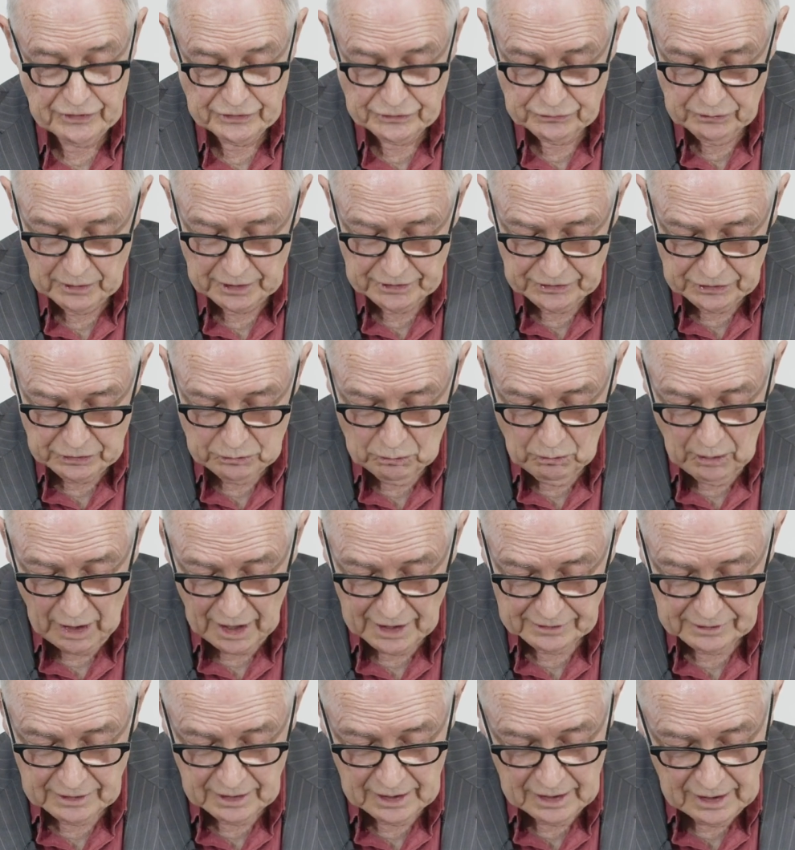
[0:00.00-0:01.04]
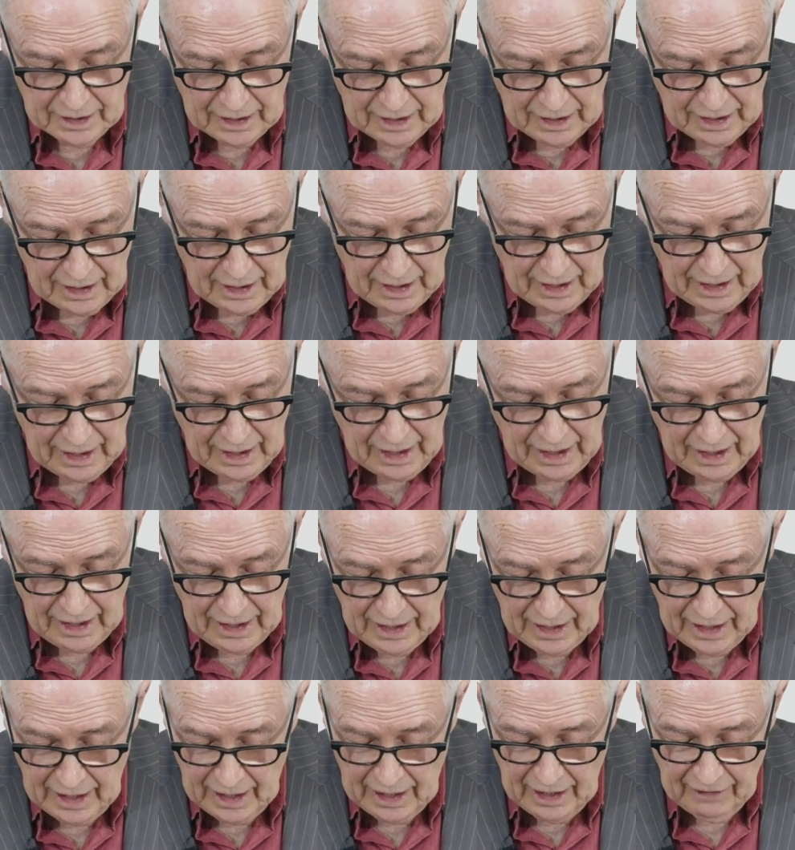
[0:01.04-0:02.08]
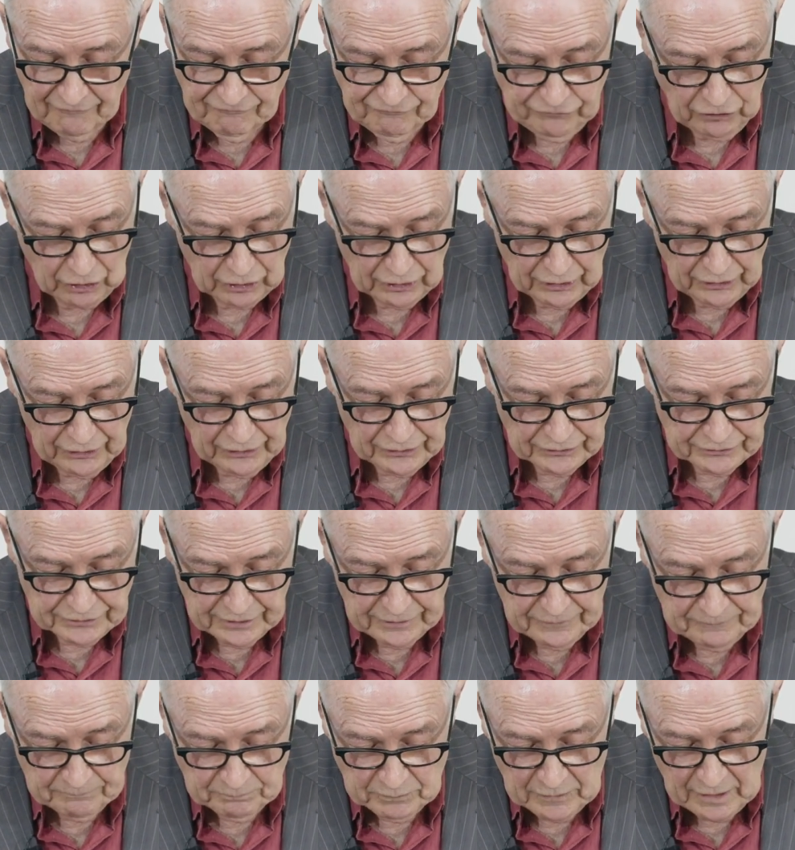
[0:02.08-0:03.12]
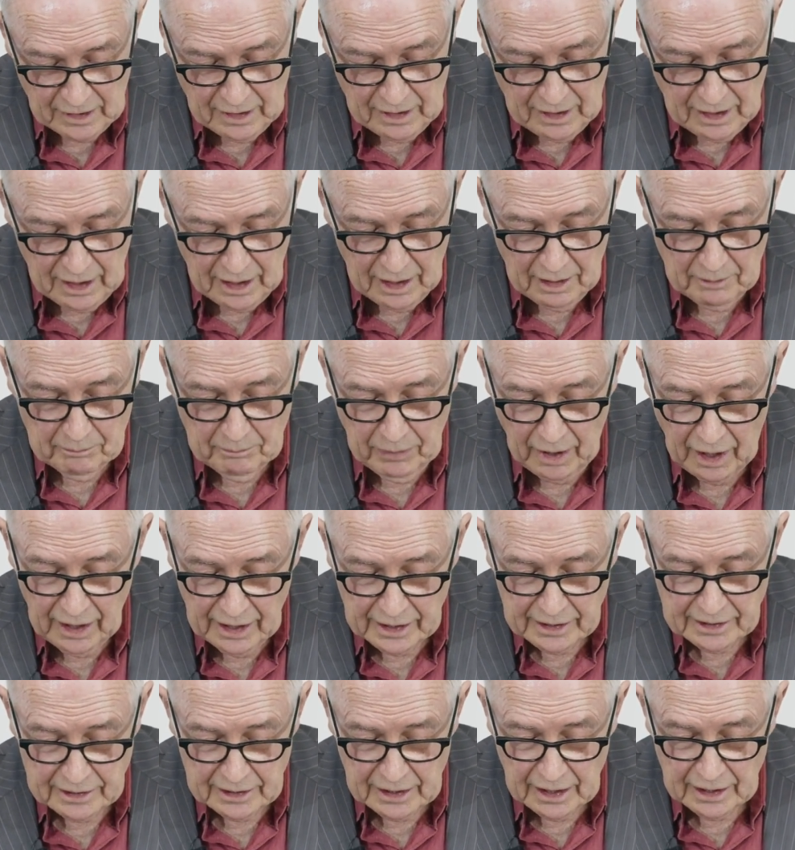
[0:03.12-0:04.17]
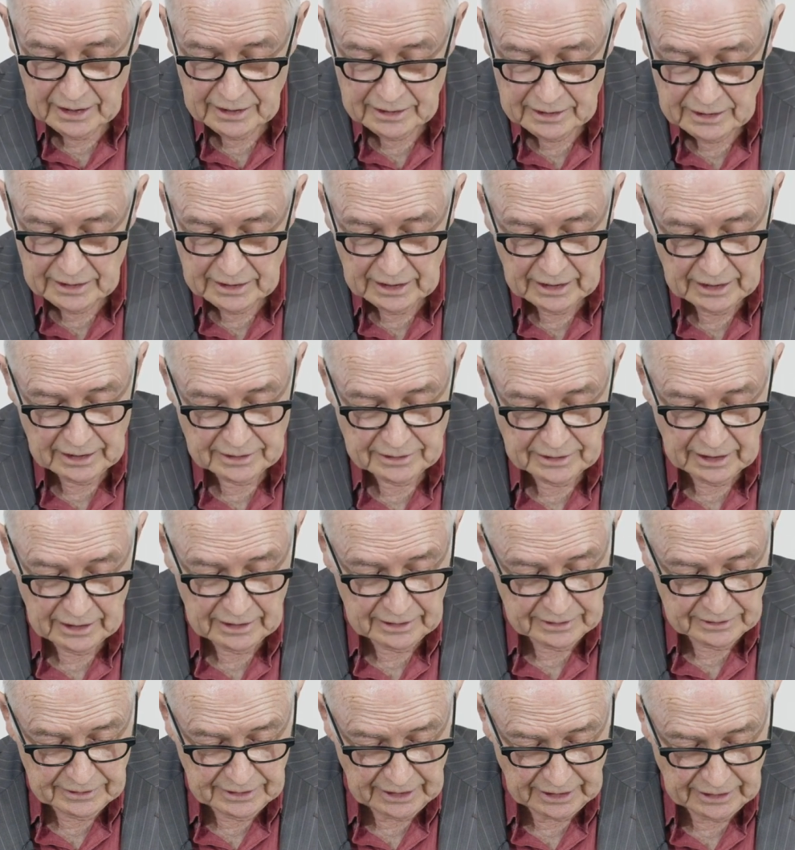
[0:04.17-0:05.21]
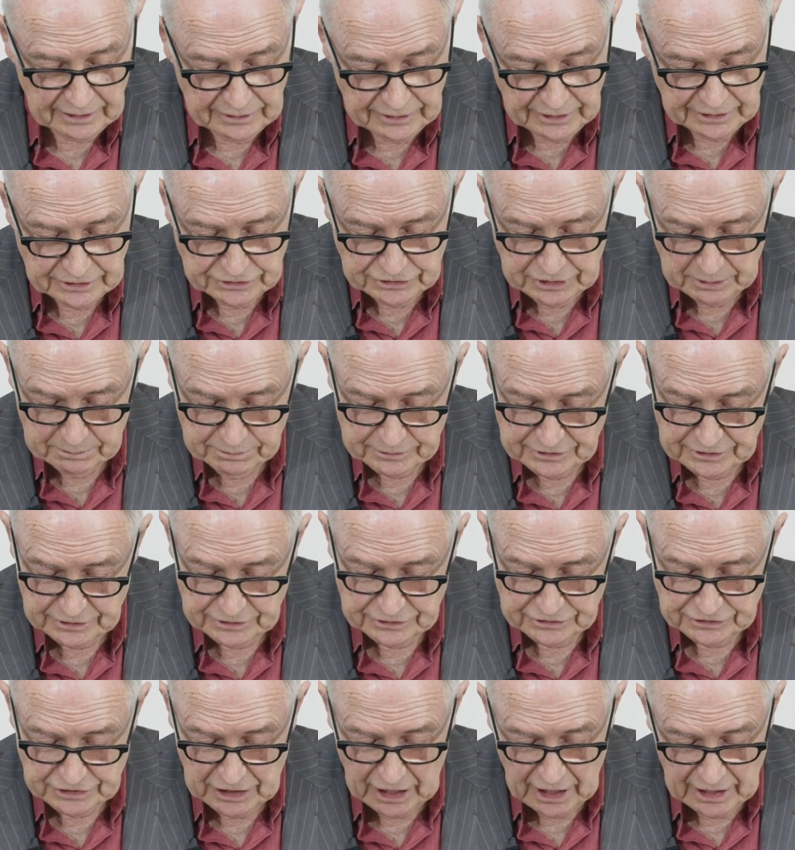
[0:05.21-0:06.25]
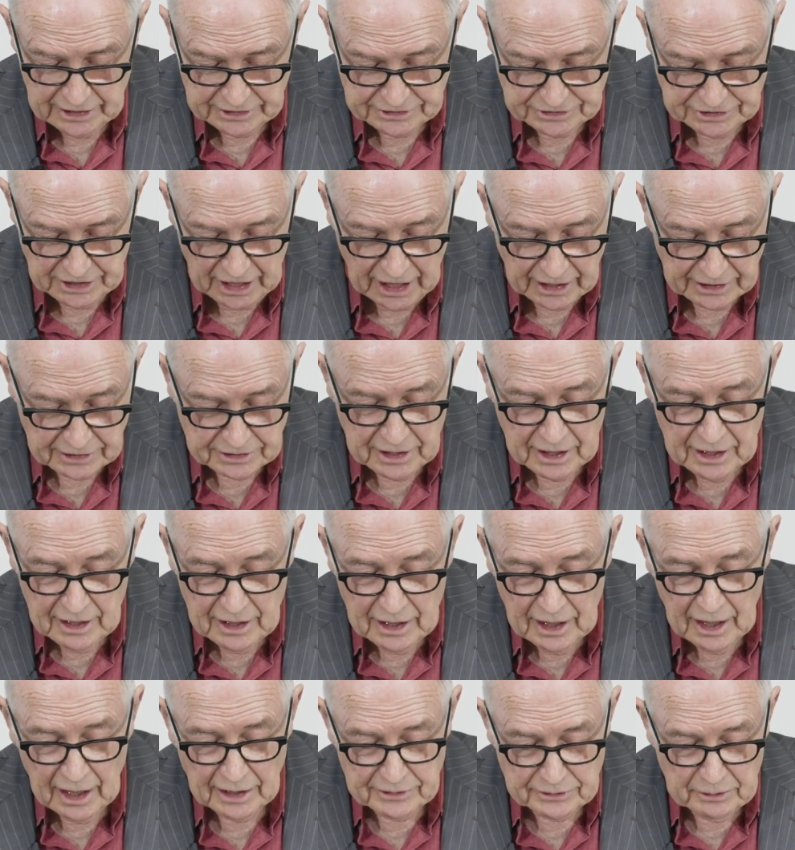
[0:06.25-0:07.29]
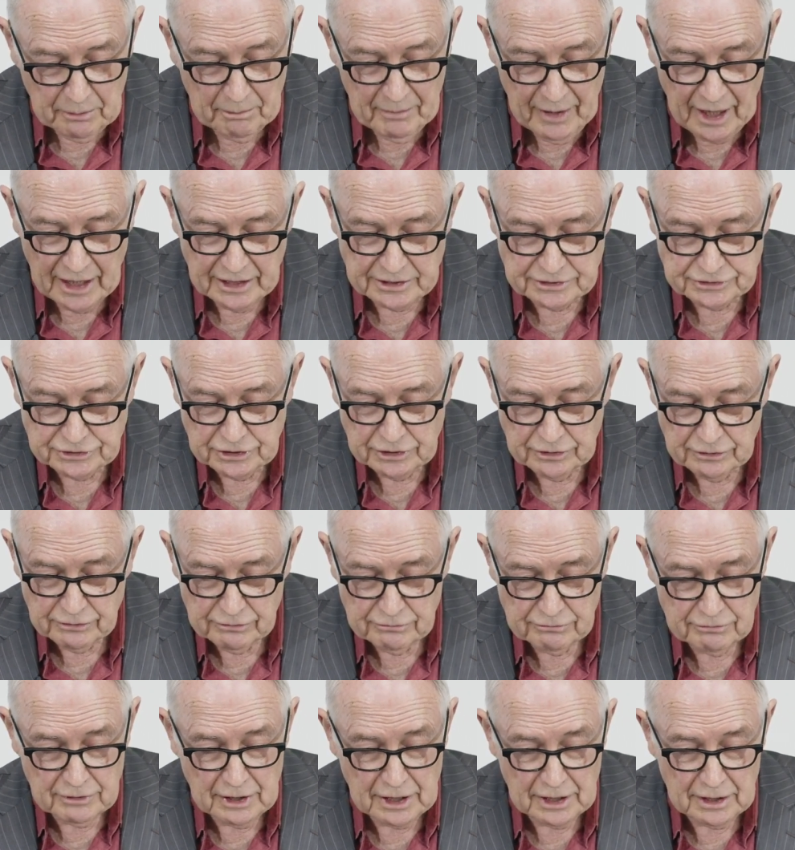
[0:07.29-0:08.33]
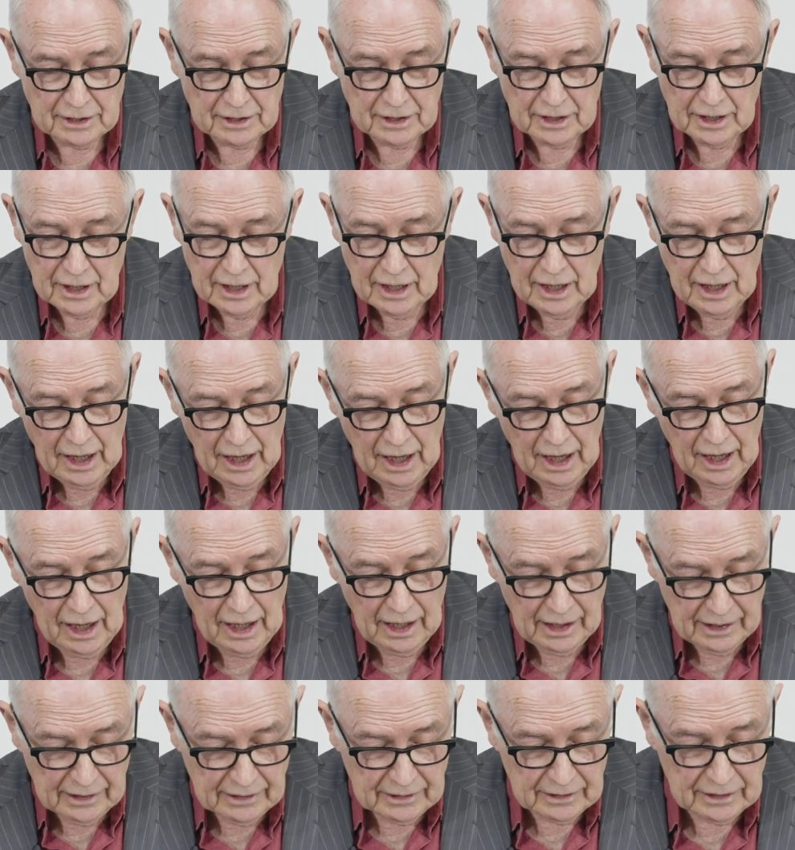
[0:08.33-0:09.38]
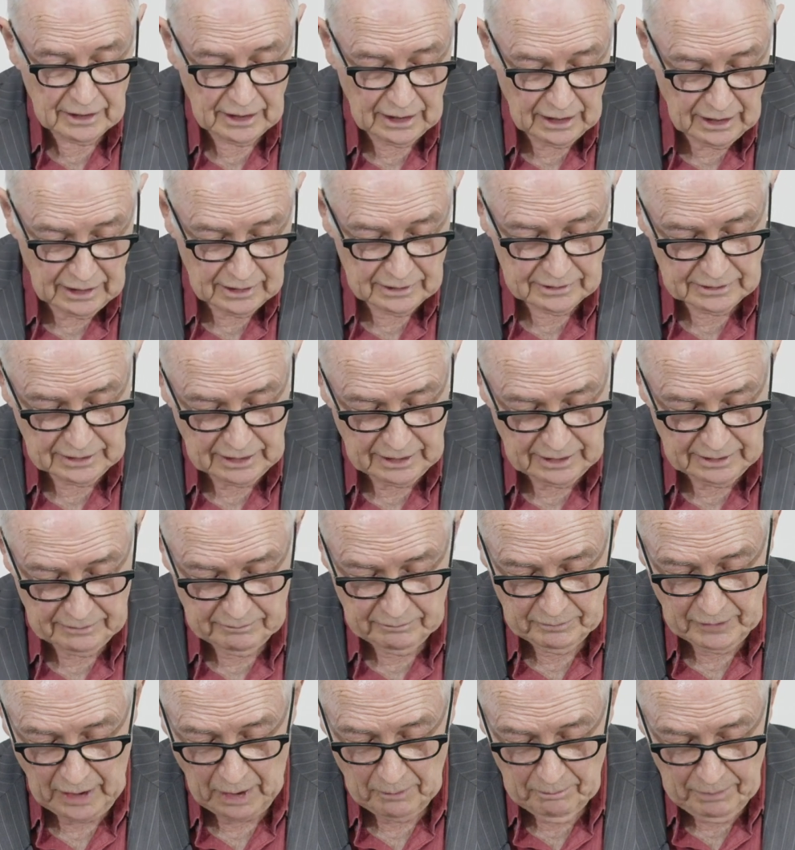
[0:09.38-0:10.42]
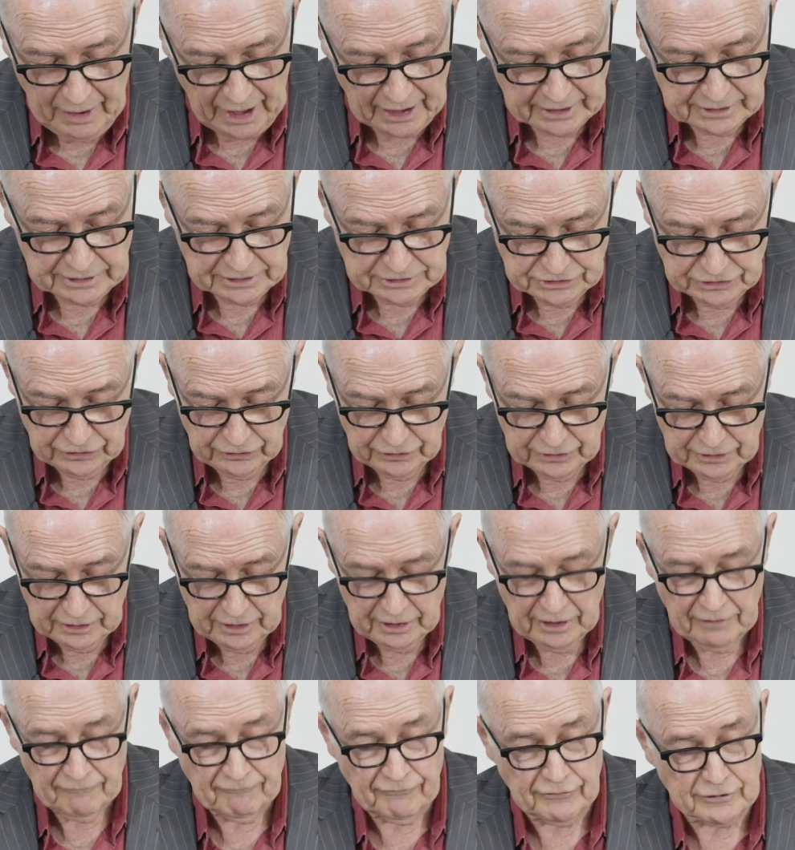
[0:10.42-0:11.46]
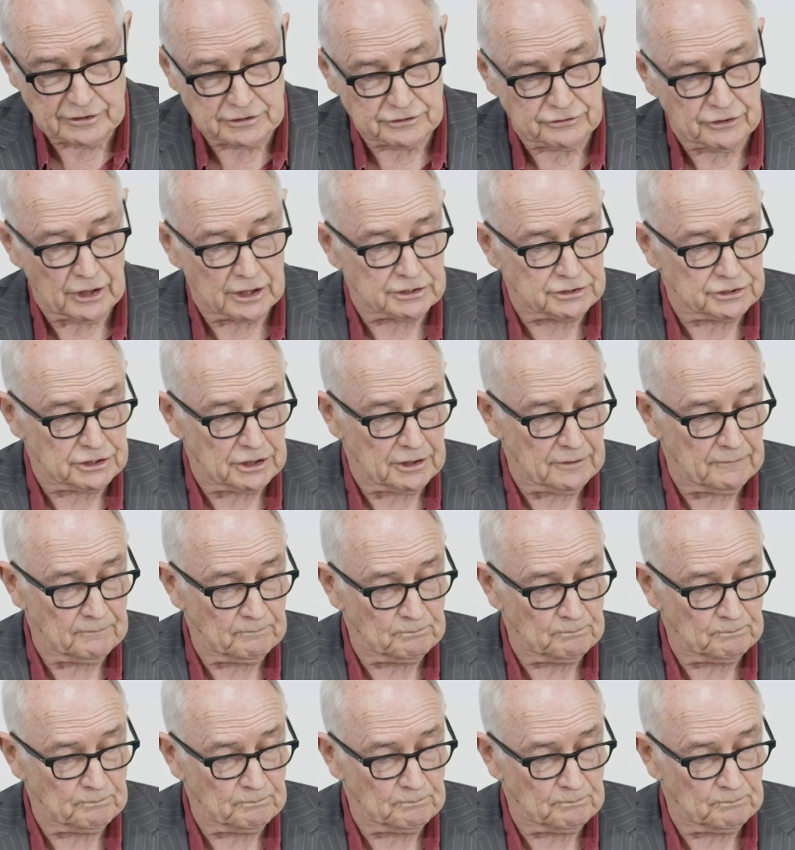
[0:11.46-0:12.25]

21, followed by the CHIPS and Science Act and a major a package on infrastructure.